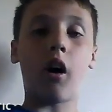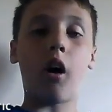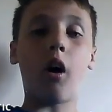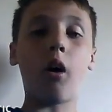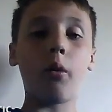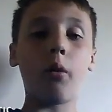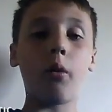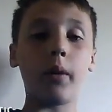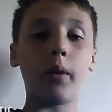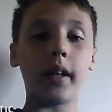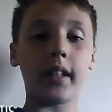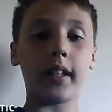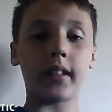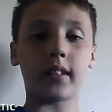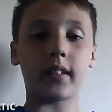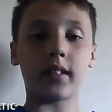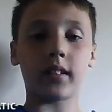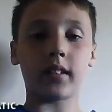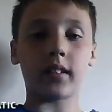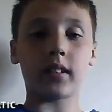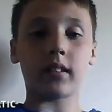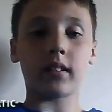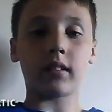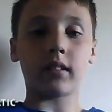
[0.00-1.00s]

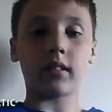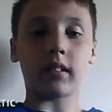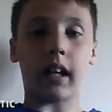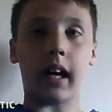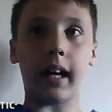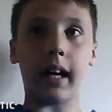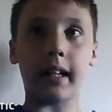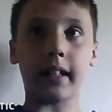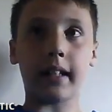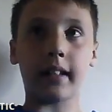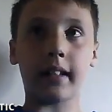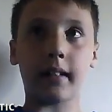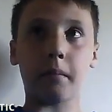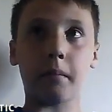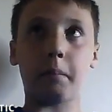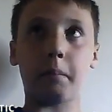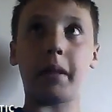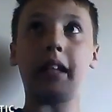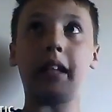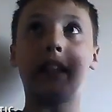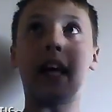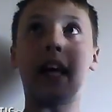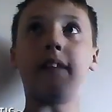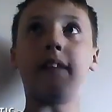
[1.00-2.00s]
always like
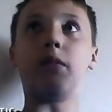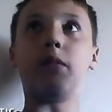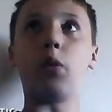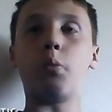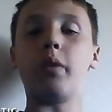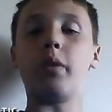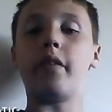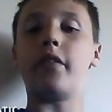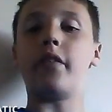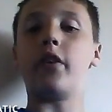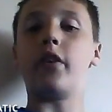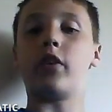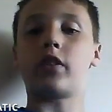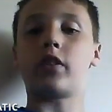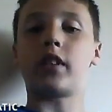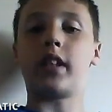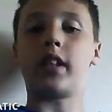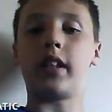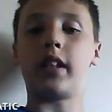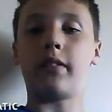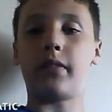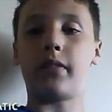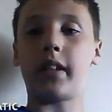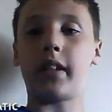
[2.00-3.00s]
be level with your
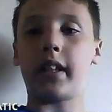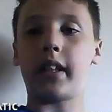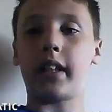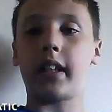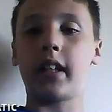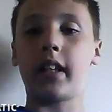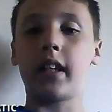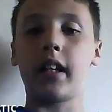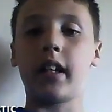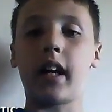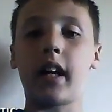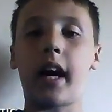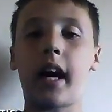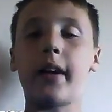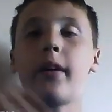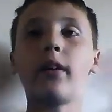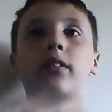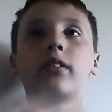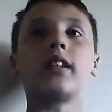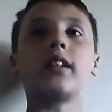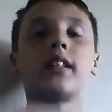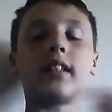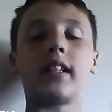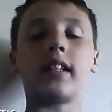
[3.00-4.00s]
TV. I
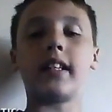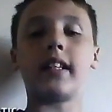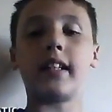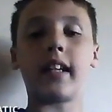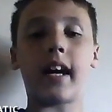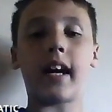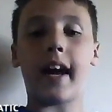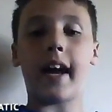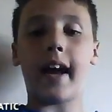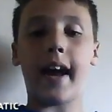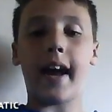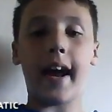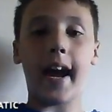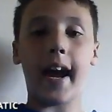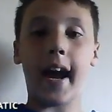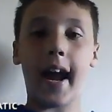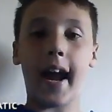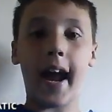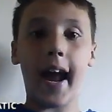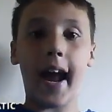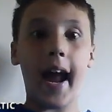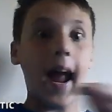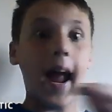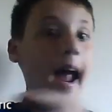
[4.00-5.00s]
know this ain't
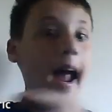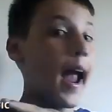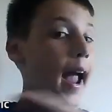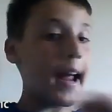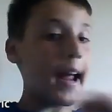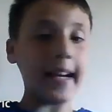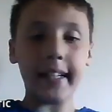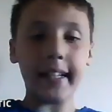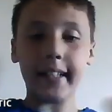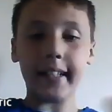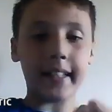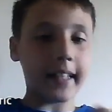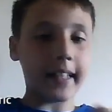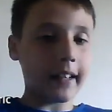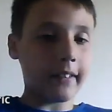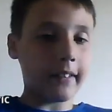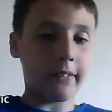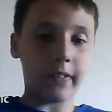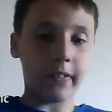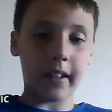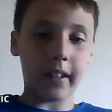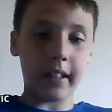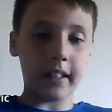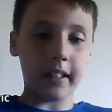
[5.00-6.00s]

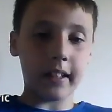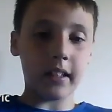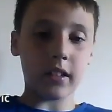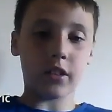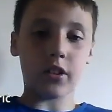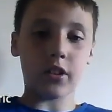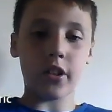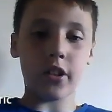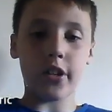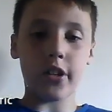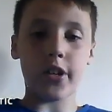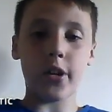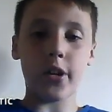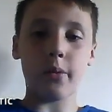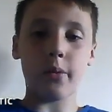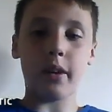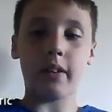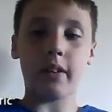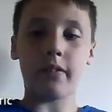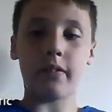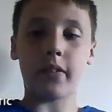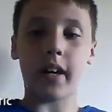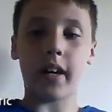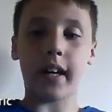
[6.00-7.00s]
anything to do
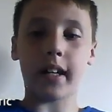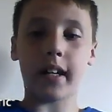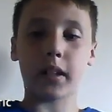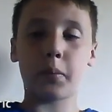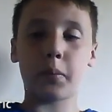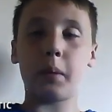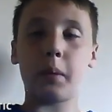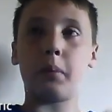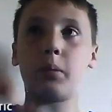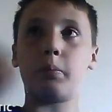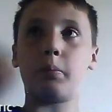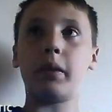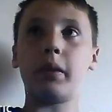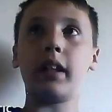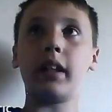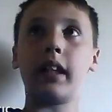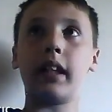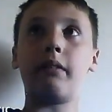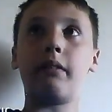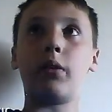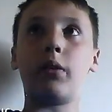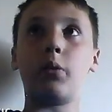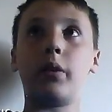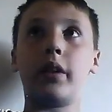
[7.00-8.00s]
with XP, but be
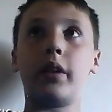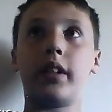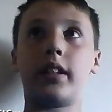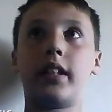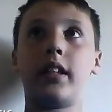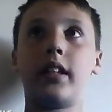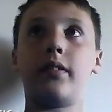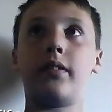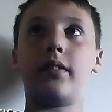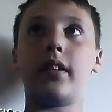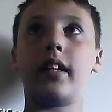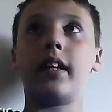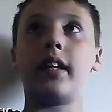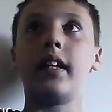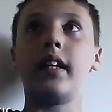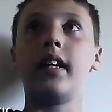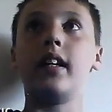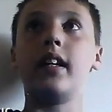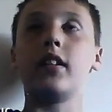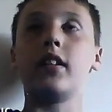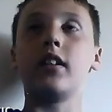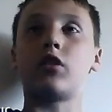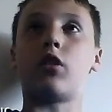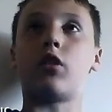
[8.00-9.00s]
level with your TV
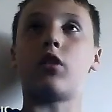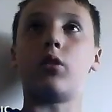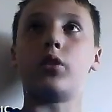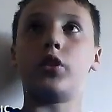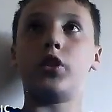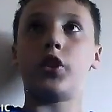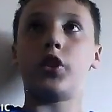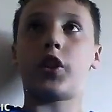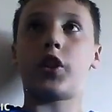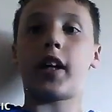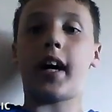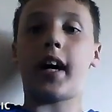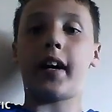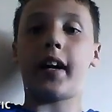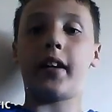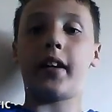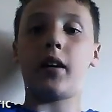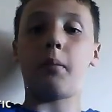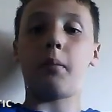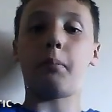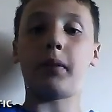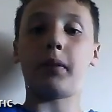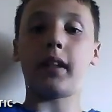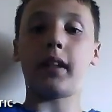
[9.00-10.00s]
so you can
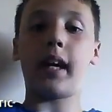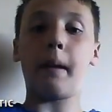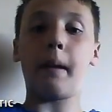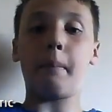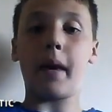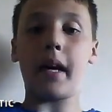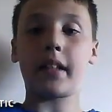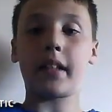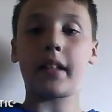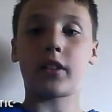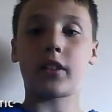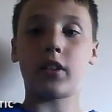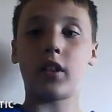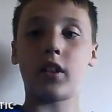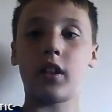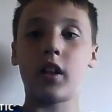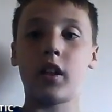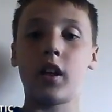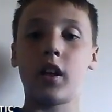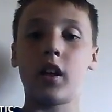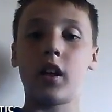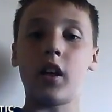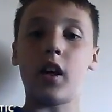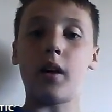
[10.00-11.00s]
uh, play better,
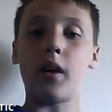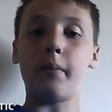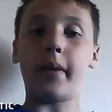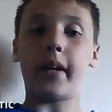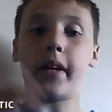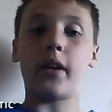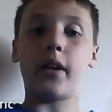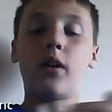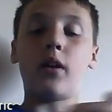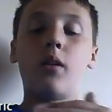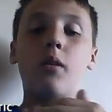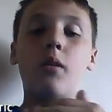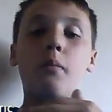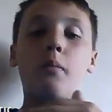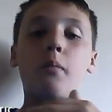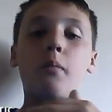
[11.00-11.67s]
and then